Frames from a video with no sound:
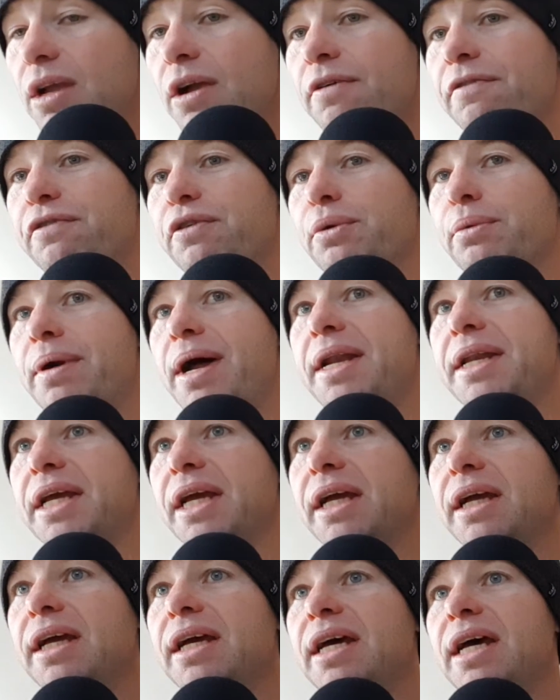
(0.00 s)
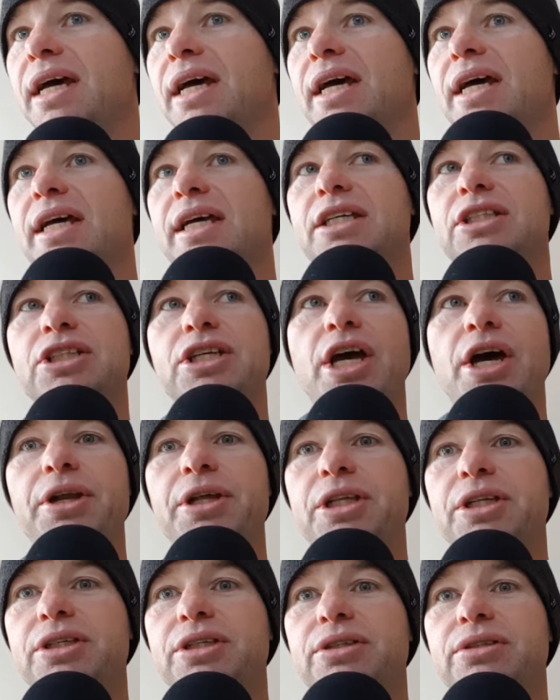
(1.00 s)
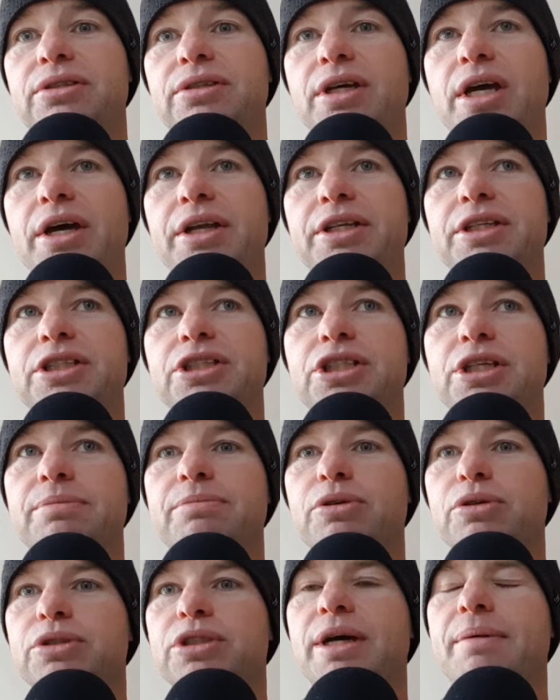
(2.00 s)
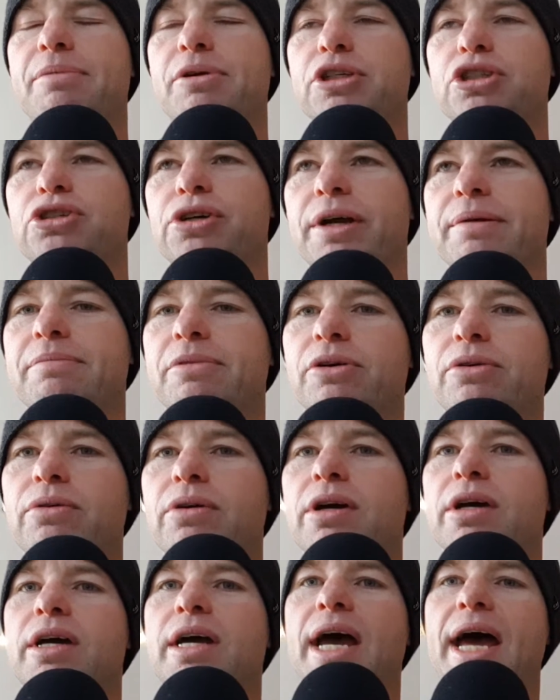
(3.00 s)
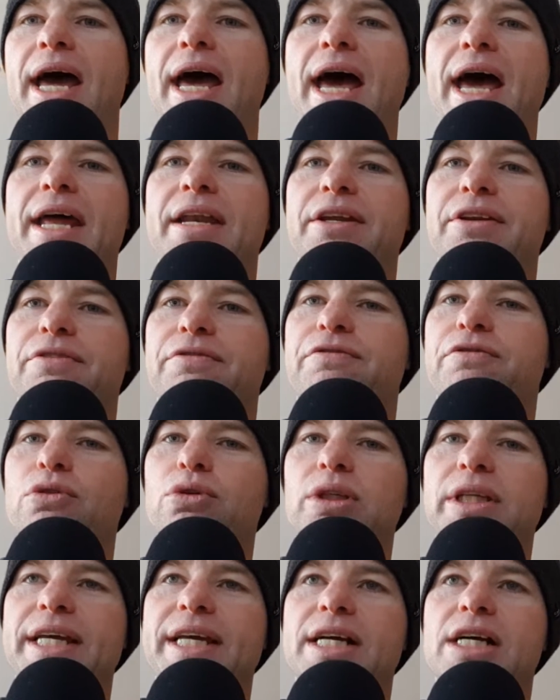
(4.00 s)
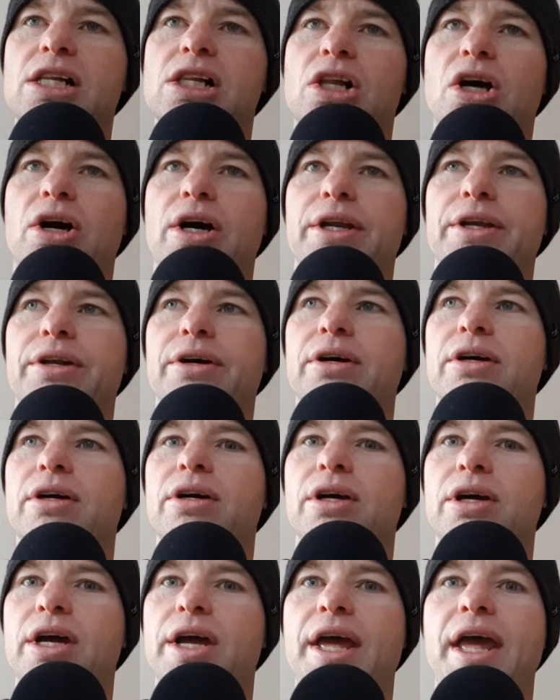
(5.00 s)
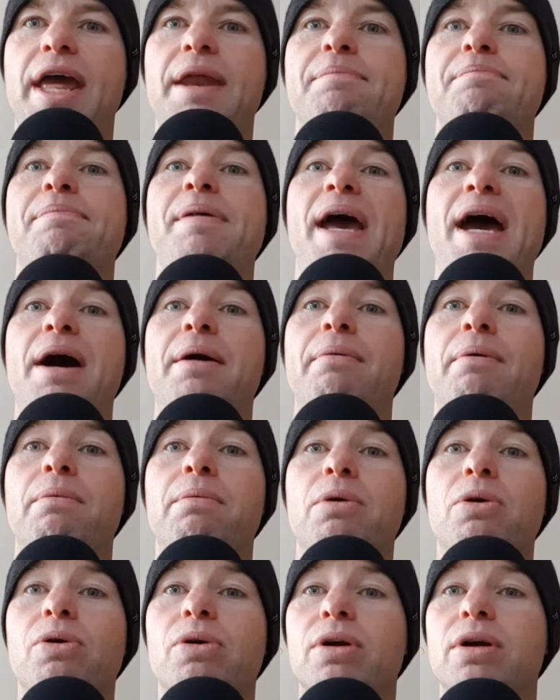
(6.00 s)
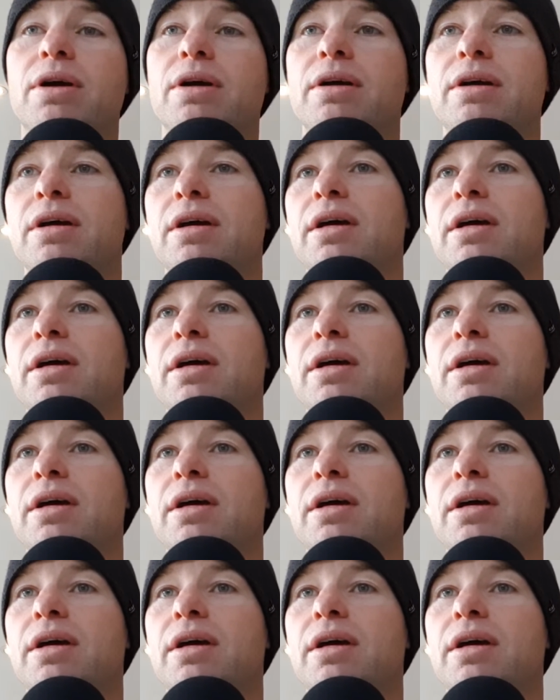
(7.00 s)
for running, is go to the gym or jump on a treadmill, add it full incline, and power walk.